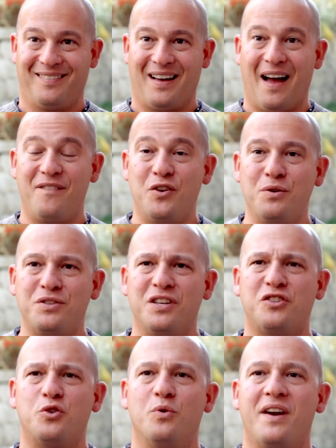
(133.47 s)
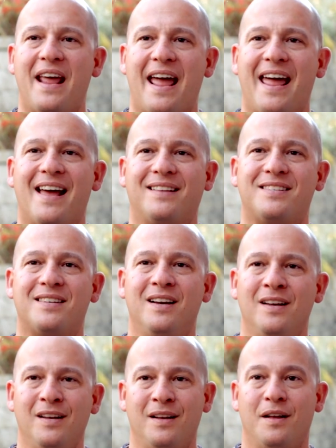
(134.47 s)
I've used it to enhance
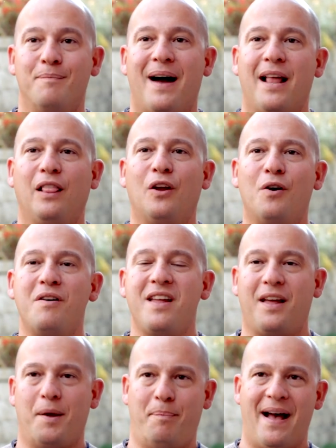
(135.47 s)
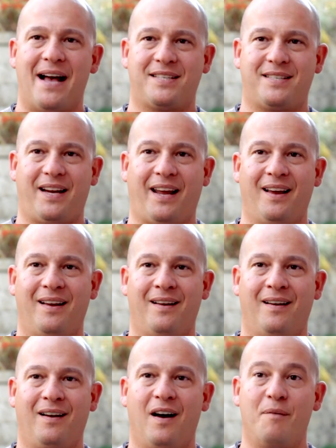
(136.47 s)
my learning capacity
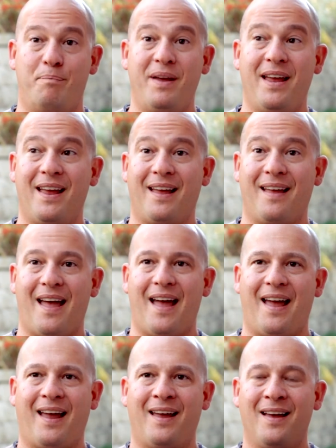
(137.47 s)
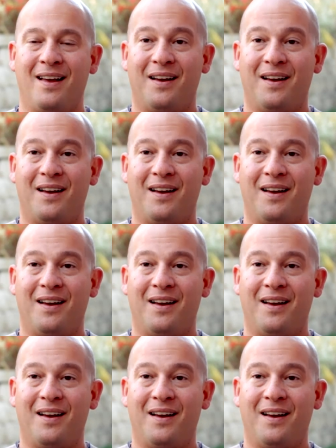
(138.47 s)
of being a